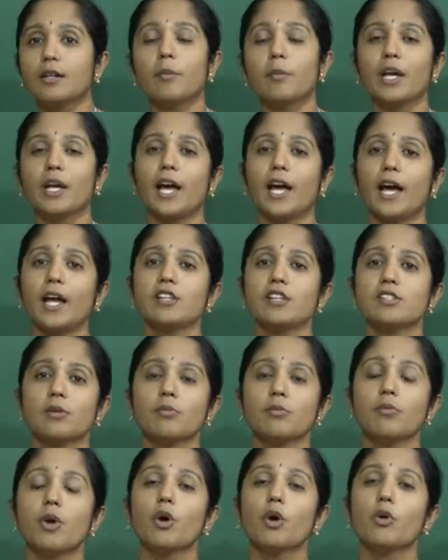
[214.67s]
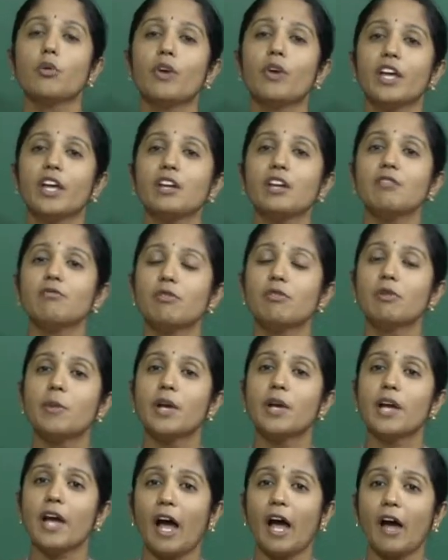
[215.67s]
mechanism wherein we will
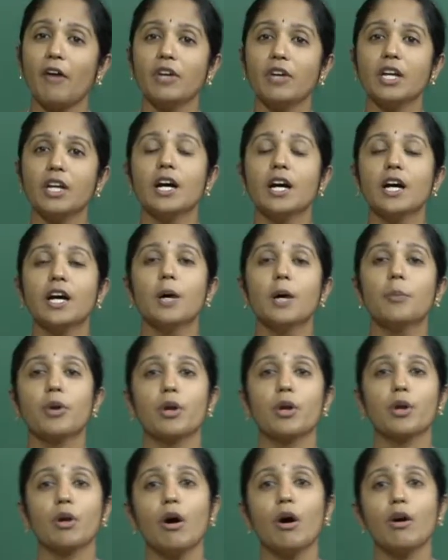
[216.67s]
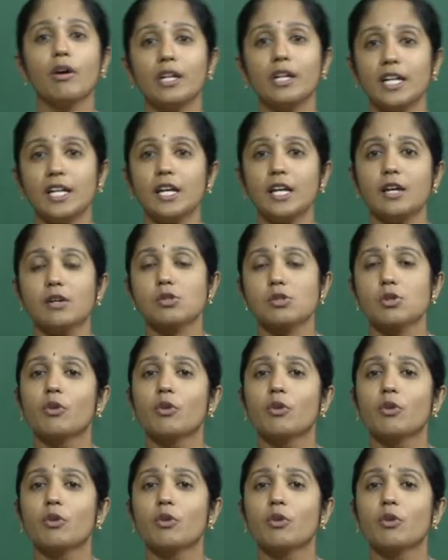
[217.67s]
be having a priority,